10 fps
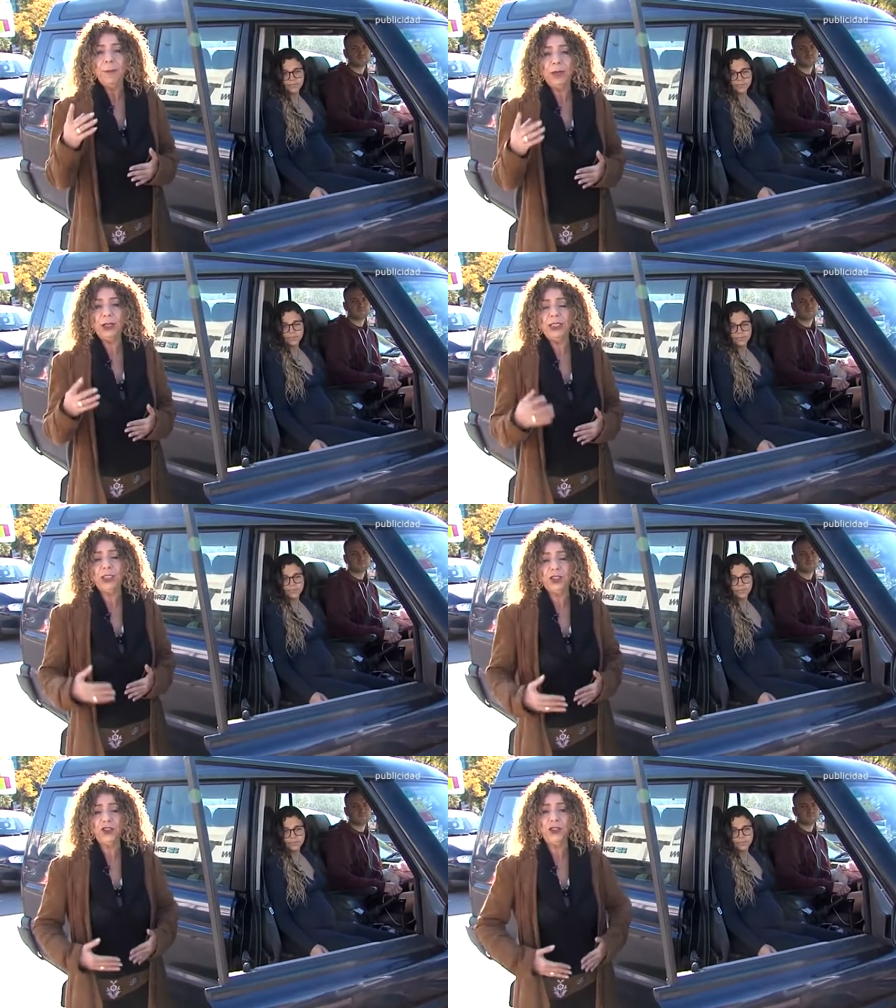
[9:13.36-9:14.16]
because
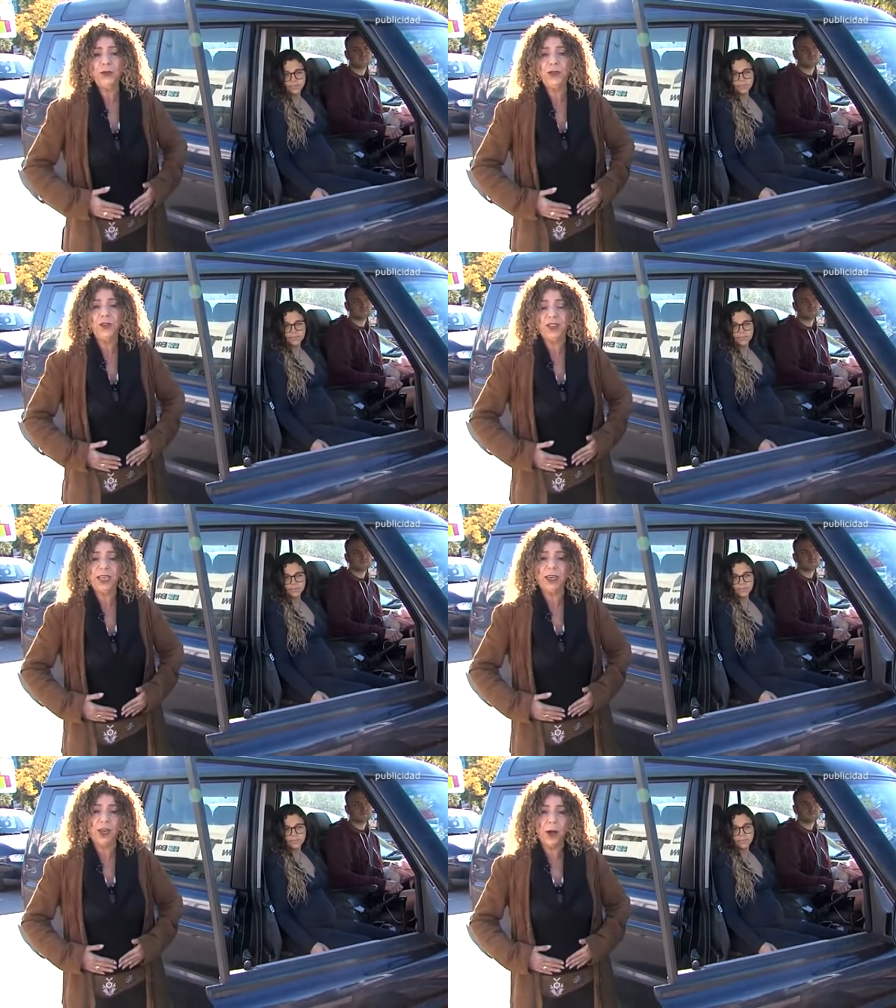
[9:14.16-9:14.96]
it's true that
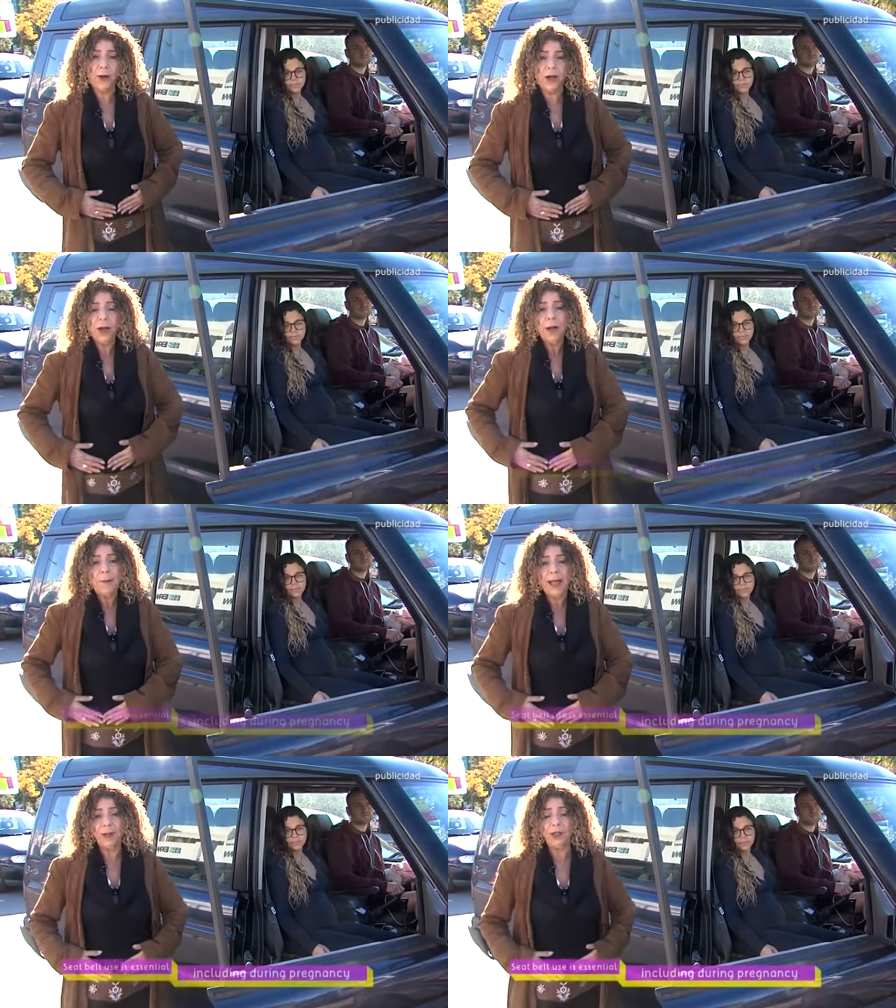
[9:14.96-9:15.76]
the lower
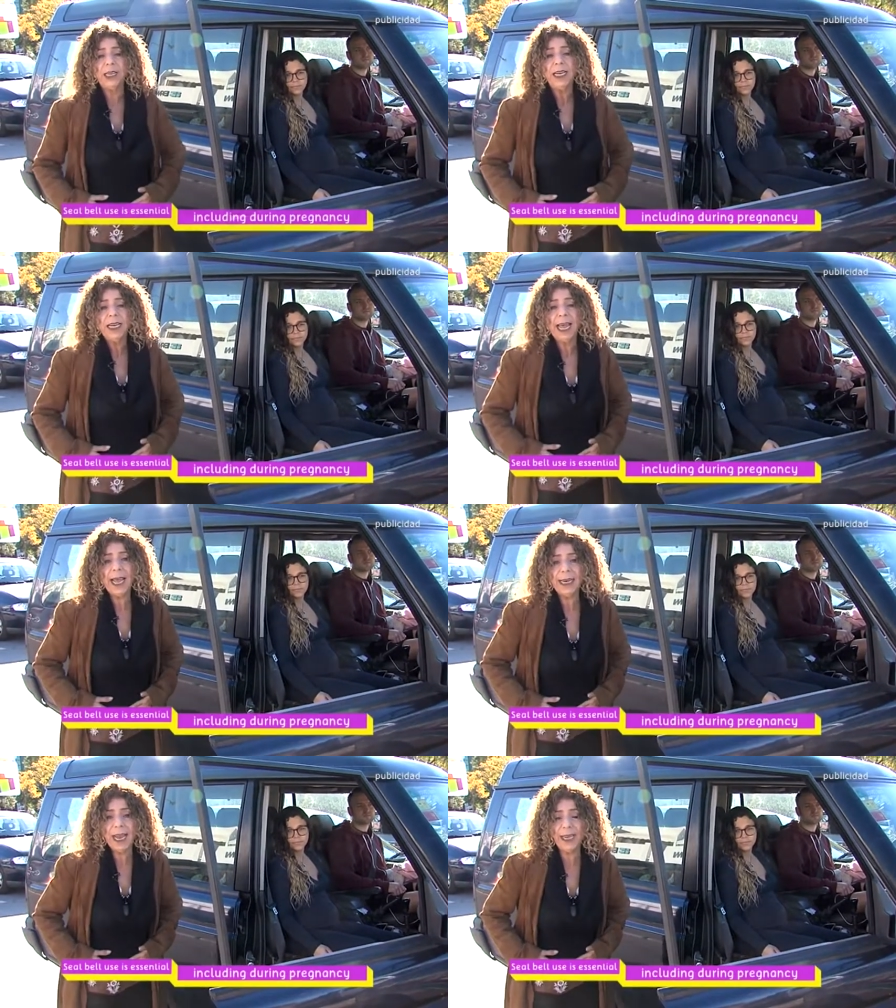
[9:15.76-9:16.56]
belt
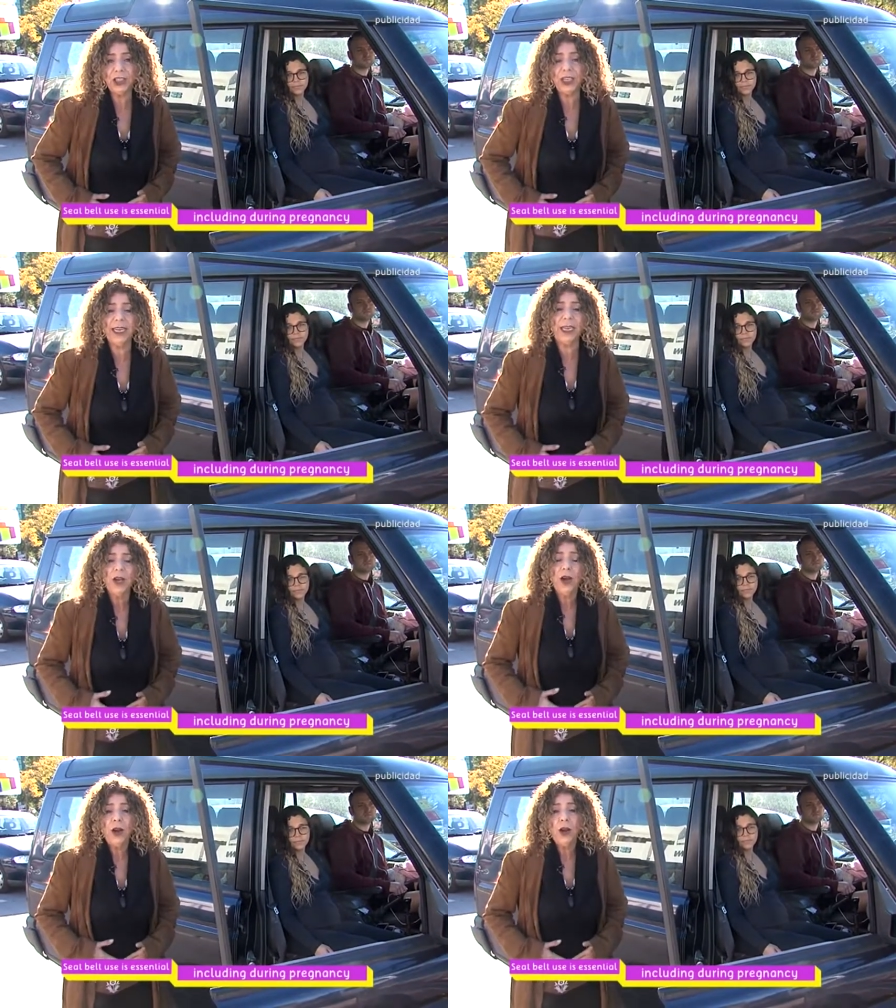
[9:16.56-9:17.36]
can actually
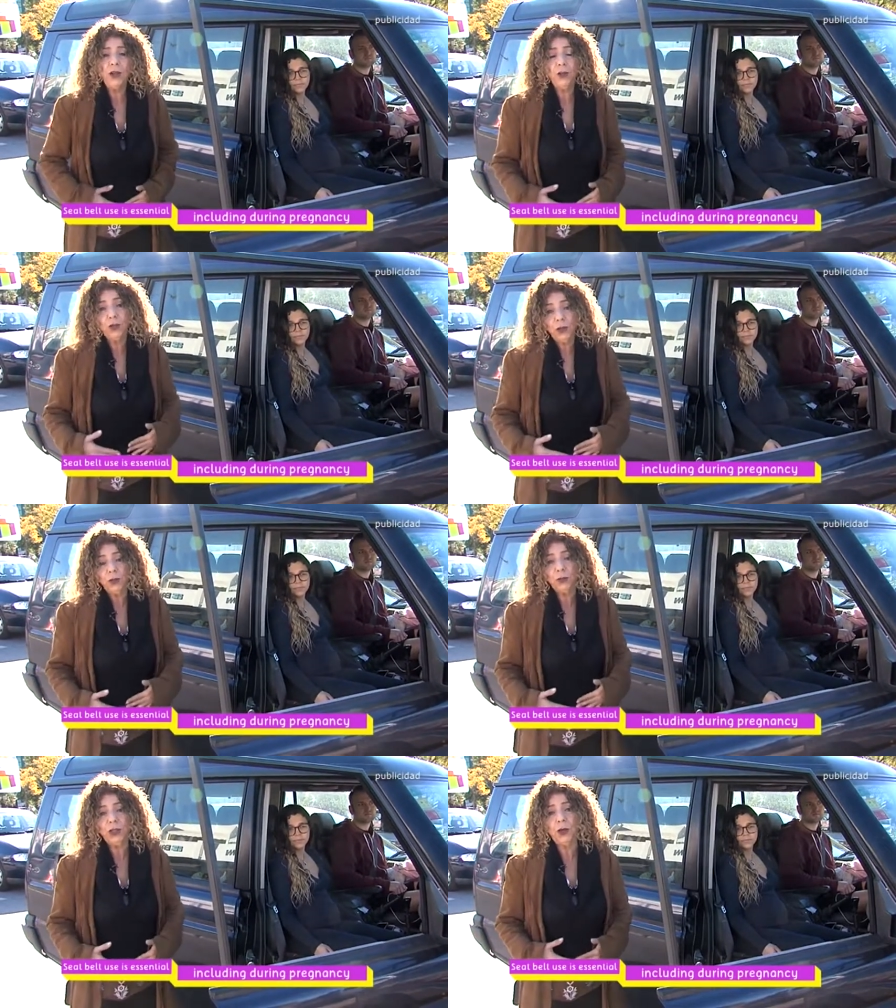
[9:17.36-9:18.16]
hurt your
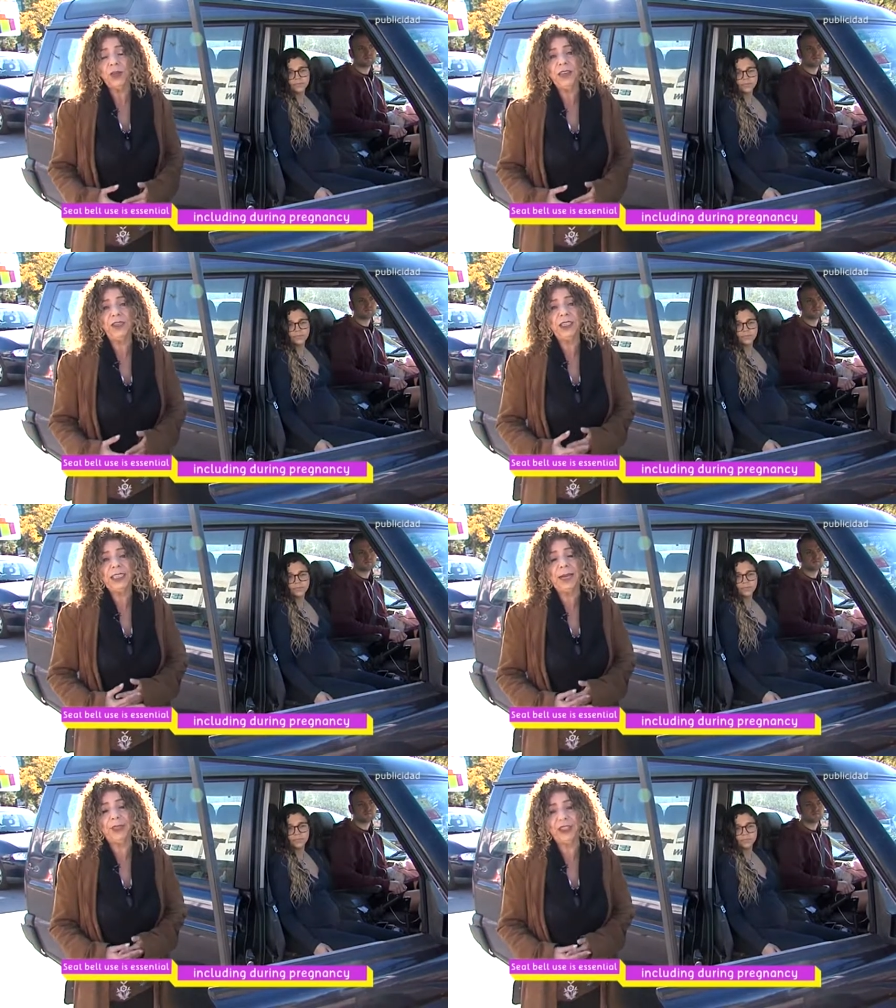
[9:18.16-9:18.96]
uterus or even
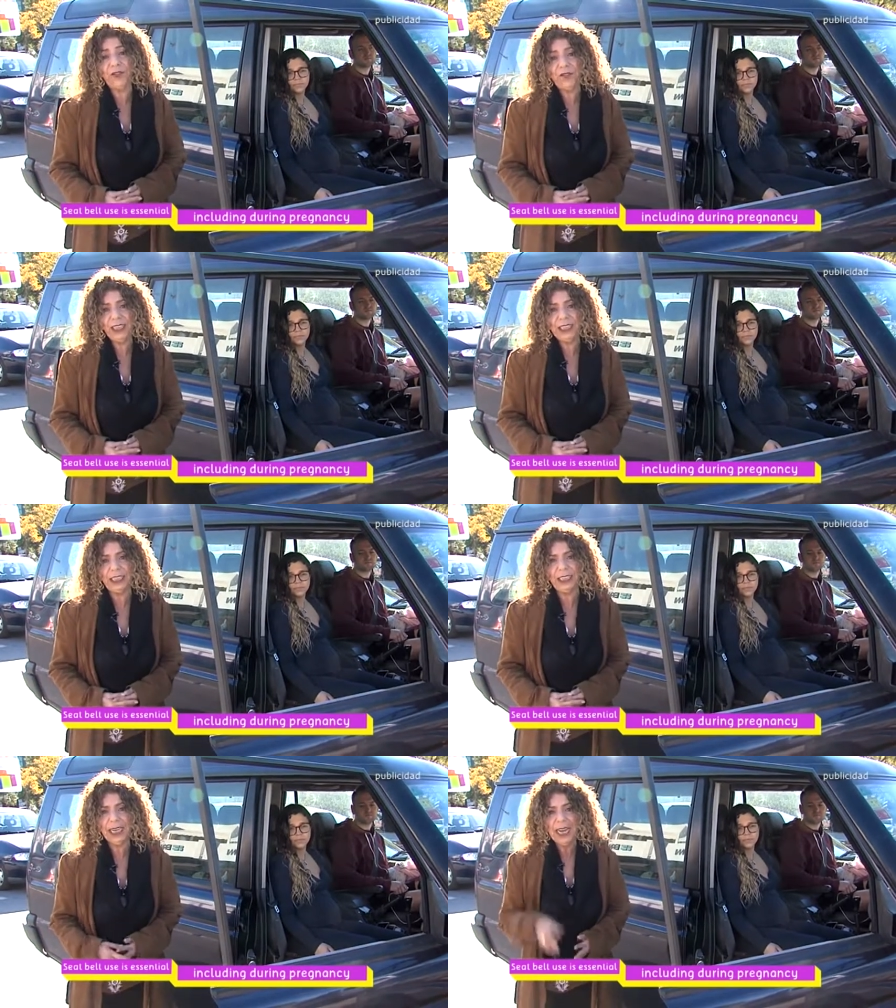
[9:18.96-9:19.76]
damage the
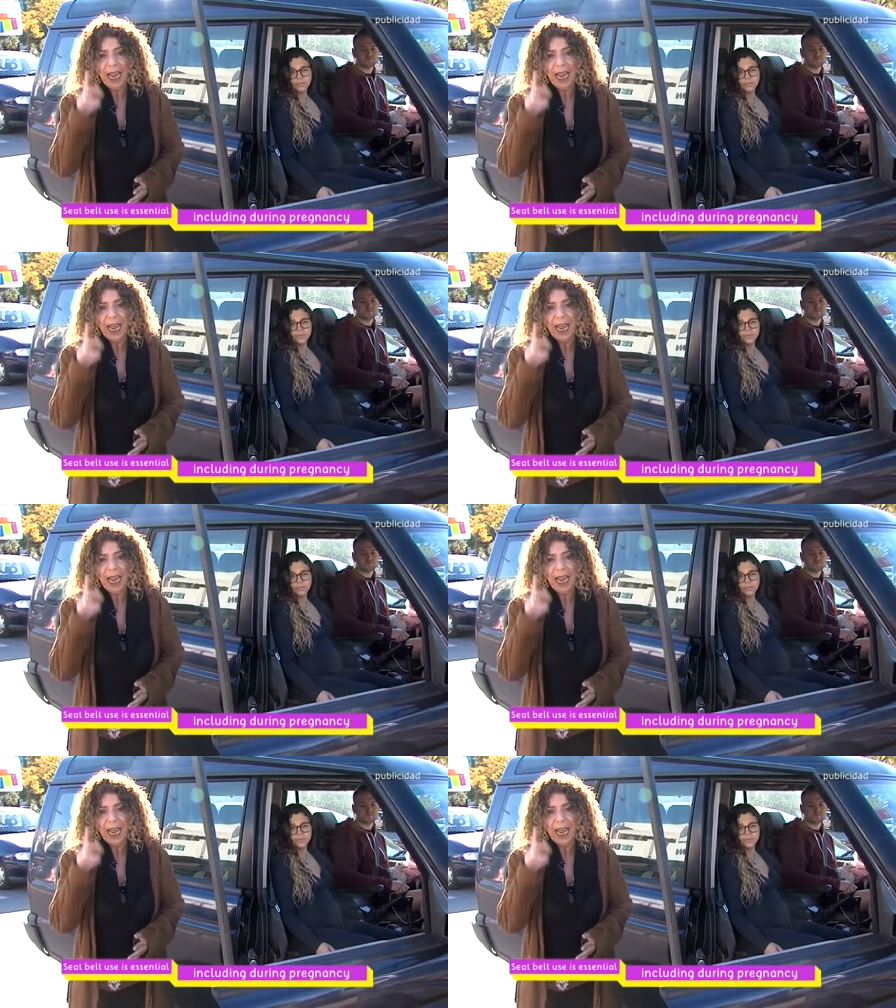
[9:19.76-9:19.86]
fetus.